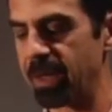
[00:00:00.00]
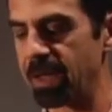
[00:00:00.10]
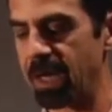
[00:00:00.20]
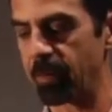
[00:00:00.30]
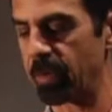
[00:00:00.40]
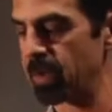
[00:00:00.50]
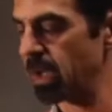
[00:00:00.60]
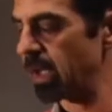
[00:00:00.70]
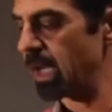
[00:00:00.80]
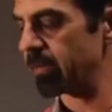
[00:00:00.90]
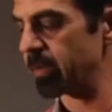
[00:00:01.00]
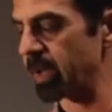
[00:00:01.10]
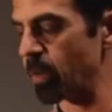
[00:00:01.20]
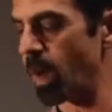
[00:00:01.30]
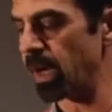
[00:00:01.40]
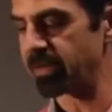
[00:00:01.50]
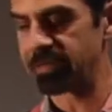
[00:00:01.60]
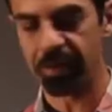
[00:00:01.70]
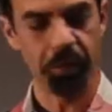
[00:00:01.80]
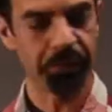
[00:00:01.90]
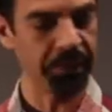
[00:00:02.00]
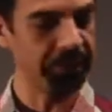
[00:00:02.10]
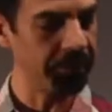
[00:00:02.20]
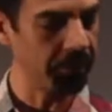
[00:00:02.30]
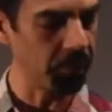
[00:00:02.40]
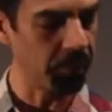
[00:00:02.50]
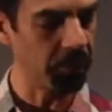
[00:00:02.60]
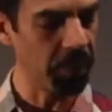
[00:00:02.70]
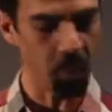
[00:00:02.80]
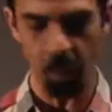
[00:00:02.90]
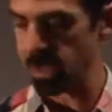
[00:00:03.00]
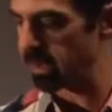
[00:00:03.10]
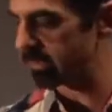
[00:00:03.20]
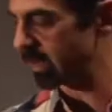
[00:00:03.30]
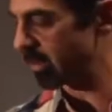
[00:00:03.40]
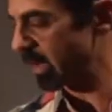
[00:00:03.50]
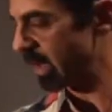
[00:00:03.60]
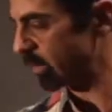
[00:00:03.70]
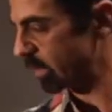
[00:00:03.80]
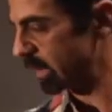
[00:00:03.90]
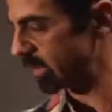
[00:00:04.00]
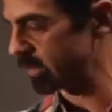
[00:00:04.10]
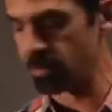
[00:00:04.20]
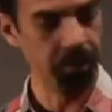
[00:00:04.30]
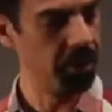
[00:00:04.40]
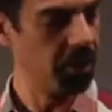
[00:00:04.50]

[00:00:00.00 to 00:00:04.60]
being a camera, everybody watch as closely as if you were recording this in your mind. Really too.